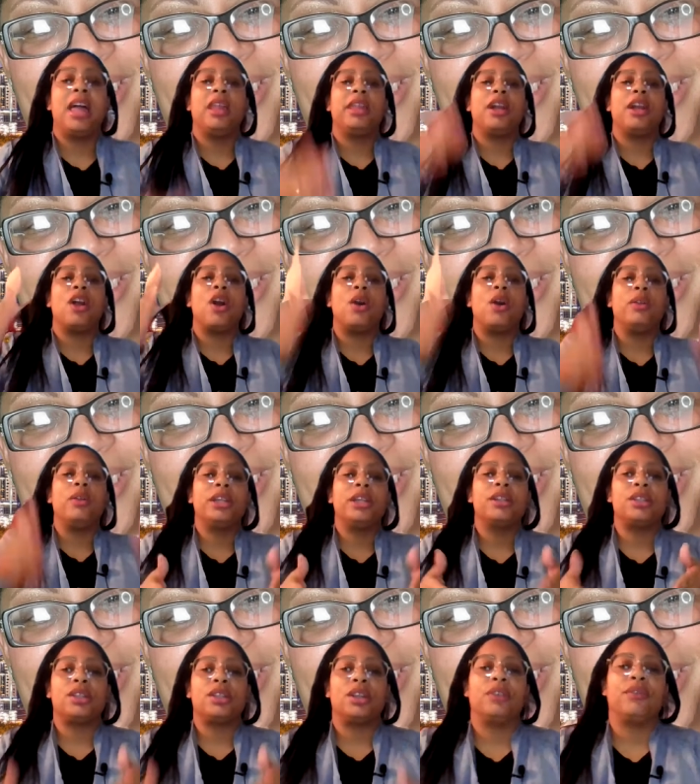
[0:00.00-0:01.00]
They're only
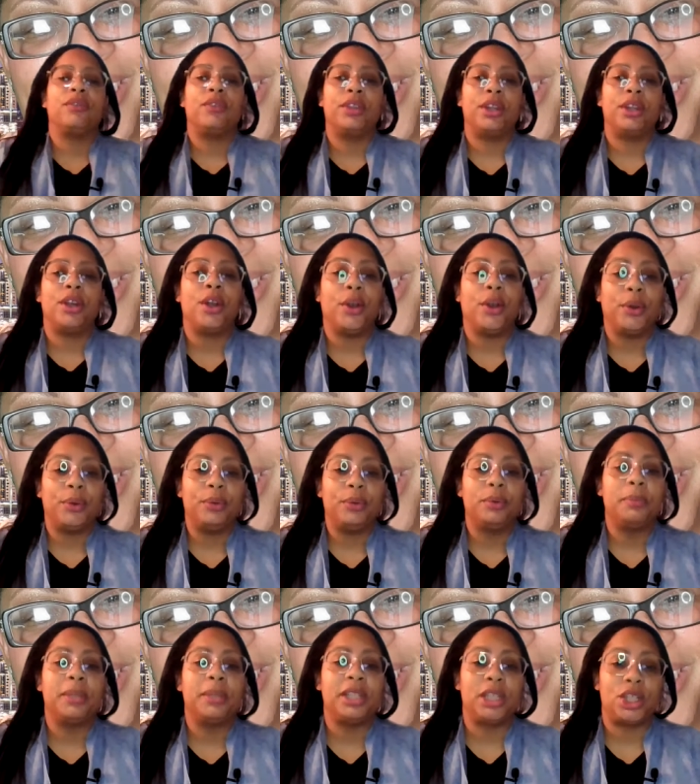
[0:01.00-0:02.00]
concerned for their
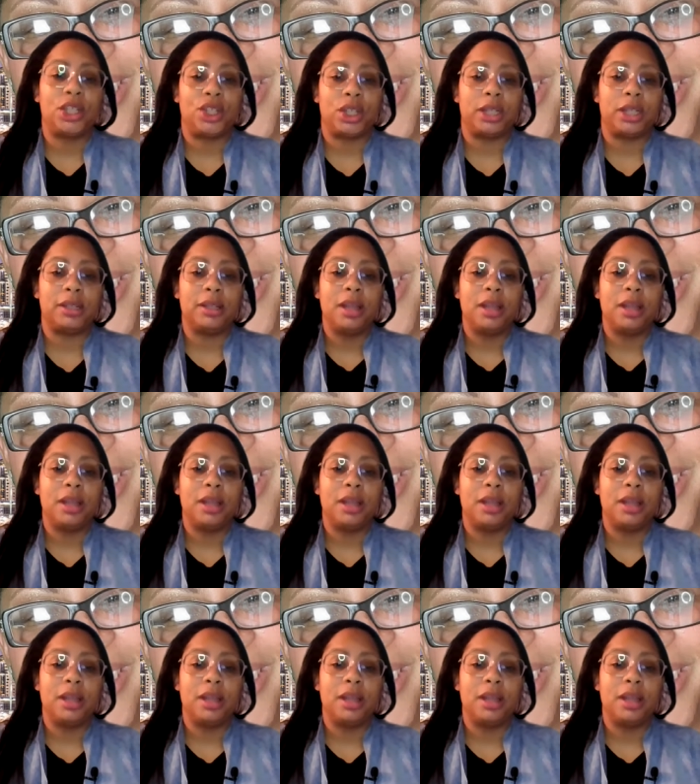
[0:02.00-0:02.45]
own position.